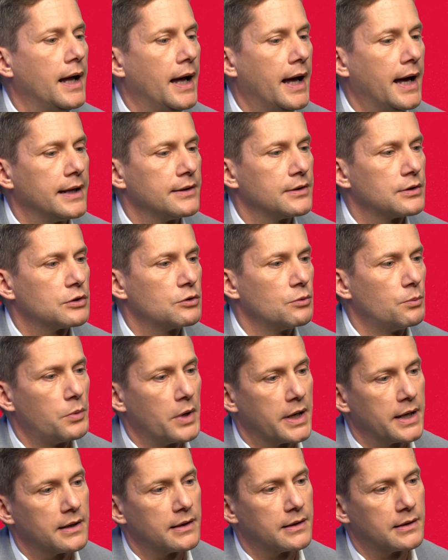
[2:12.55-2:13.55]
and to
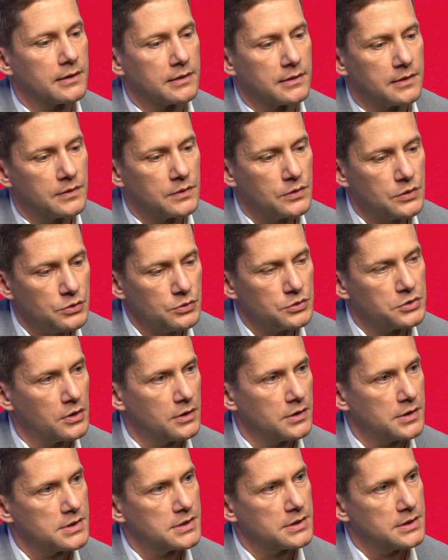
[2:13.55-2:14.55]
bring
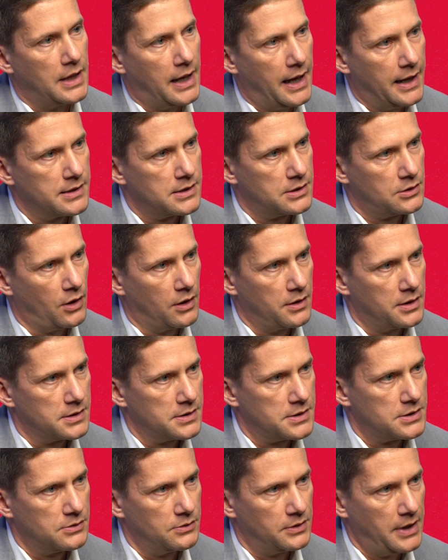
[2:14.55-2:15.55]
tutors and
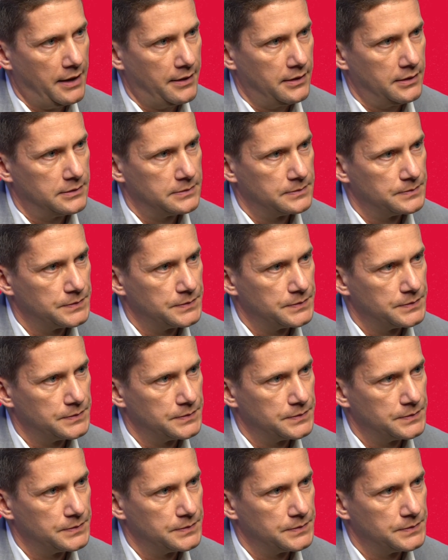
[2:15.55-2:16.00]
scholars together.